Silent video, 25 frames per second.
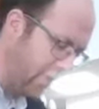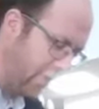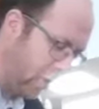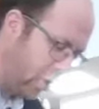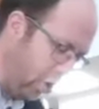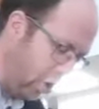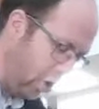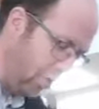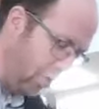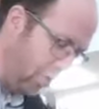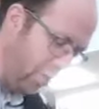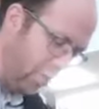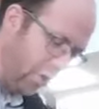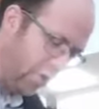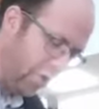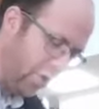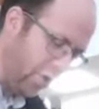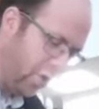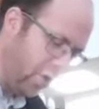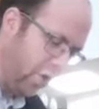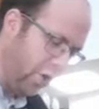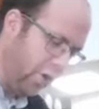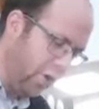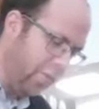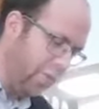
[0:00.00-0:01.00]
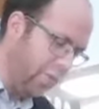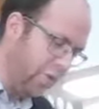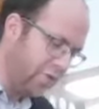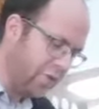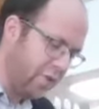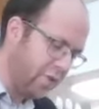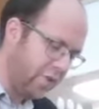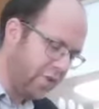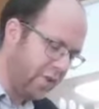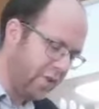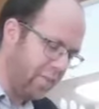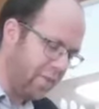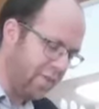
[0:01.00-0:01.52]
Is the Kolbo. The Kolbo on
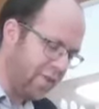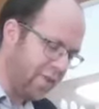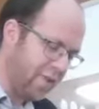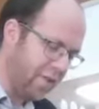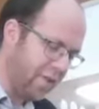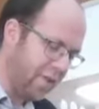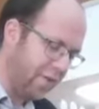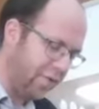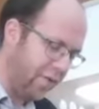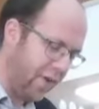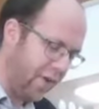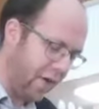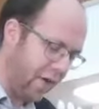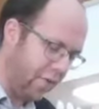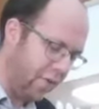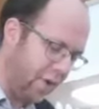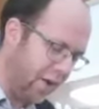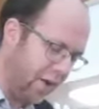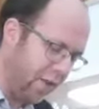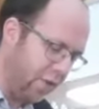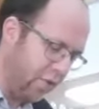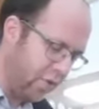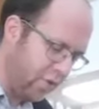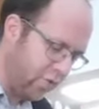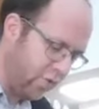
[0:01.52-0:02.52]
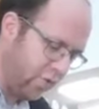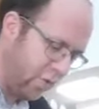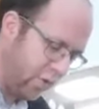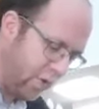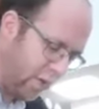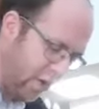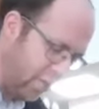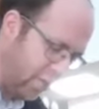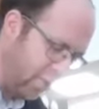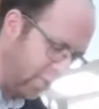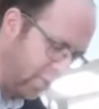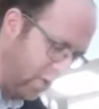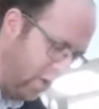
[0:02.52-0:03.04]
source number 65, one of the
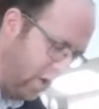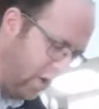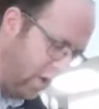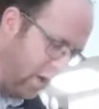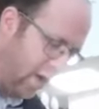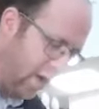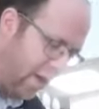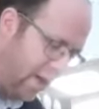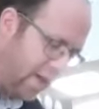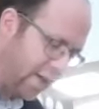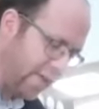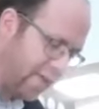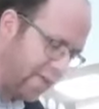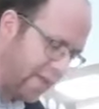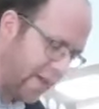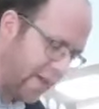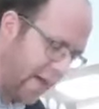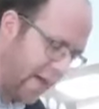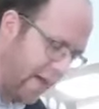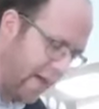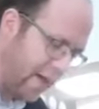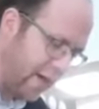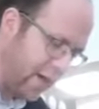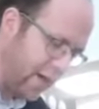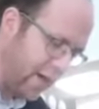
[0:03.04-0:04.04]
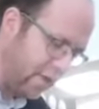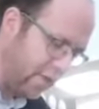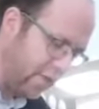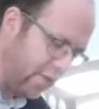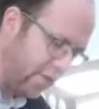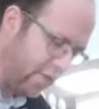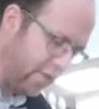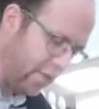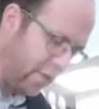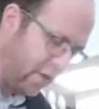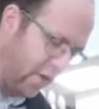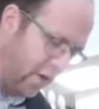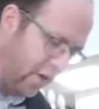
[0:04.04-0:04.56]
Rishonim, he
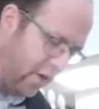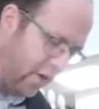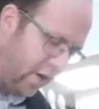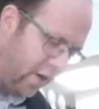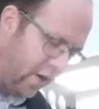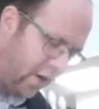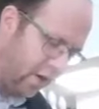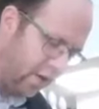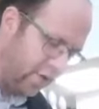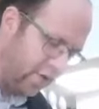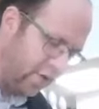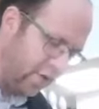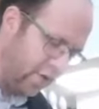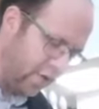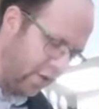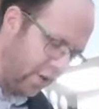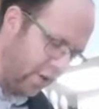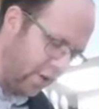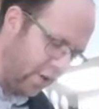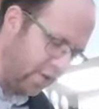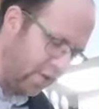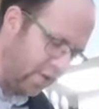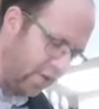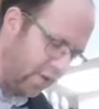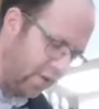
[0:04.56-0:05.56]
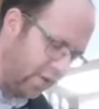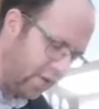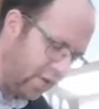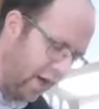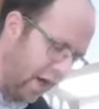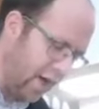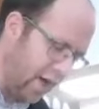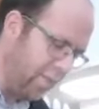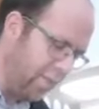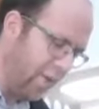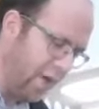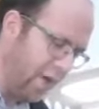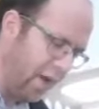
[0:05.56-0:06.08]
says, and listen to this, he says,
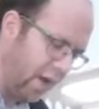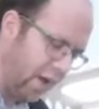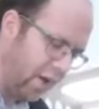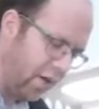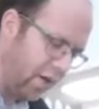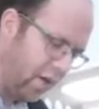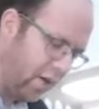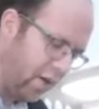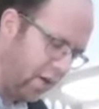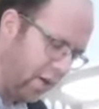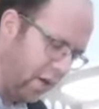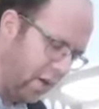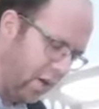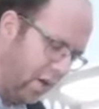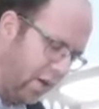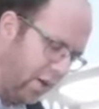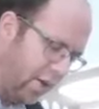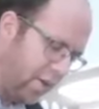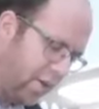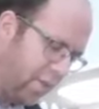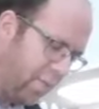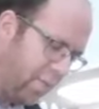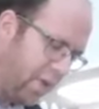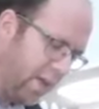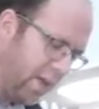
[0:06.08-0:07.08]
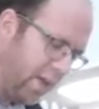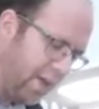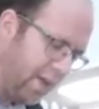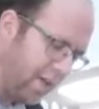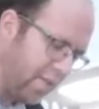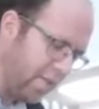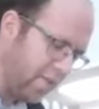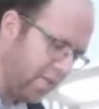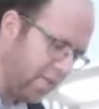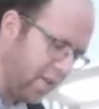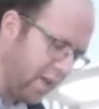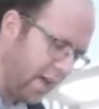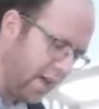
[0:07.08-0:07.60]
Kaimalan, the
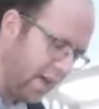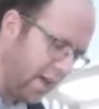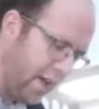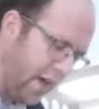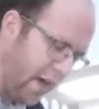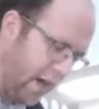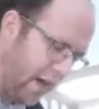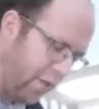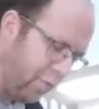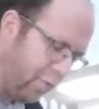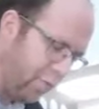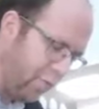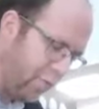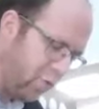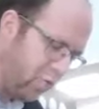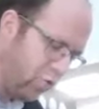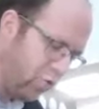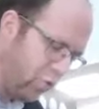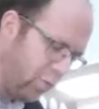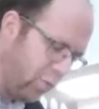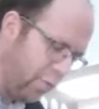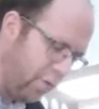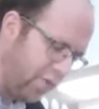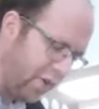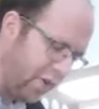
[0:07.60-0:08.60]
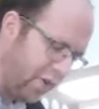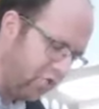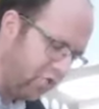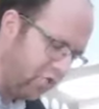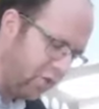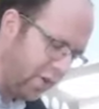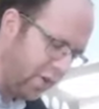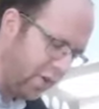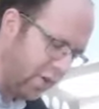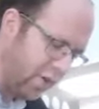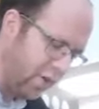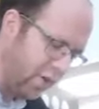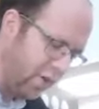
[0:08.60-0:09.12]
Megis Chayav Mishum
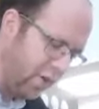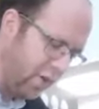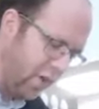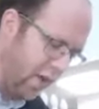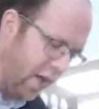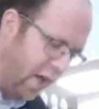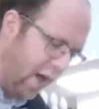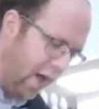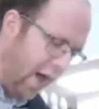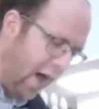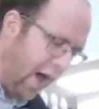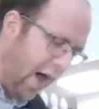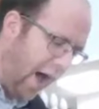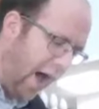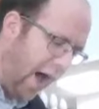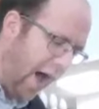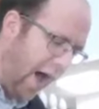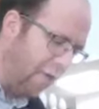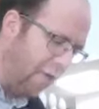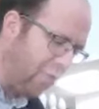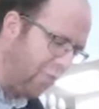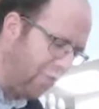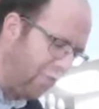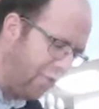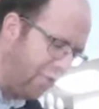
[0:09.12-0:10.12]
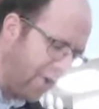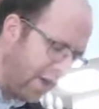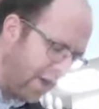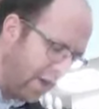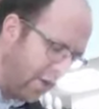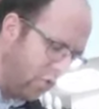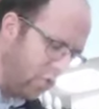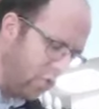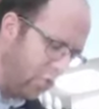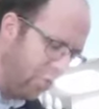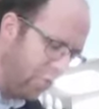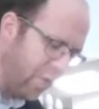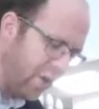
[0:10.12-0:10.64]
Mavashel,
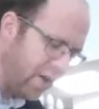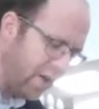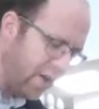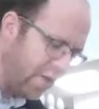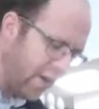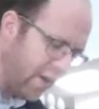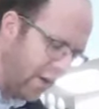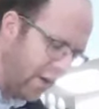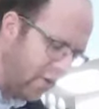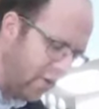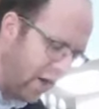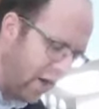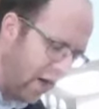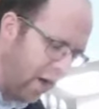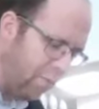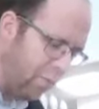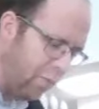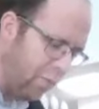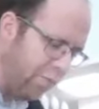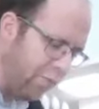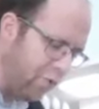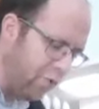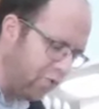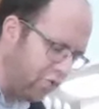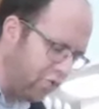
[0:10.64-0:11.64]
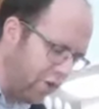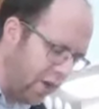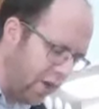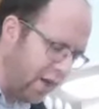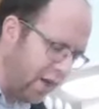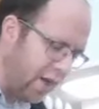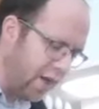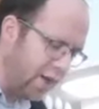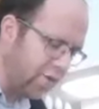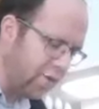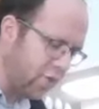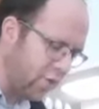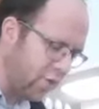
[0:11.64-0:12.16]
Afilu Bikdera
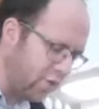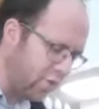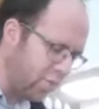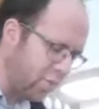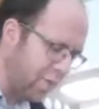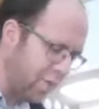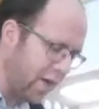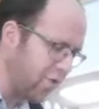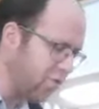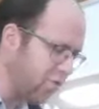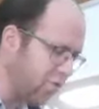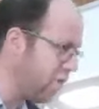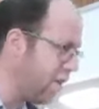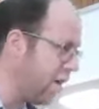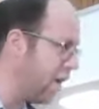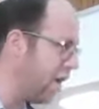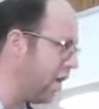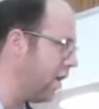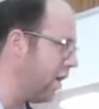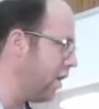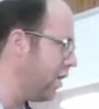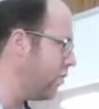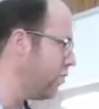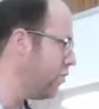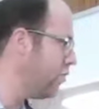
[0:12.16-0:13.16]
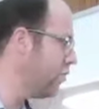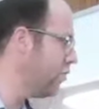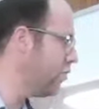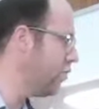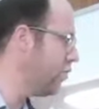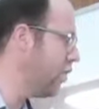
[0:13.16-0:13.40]
Mavoshelet Kozman Shialash.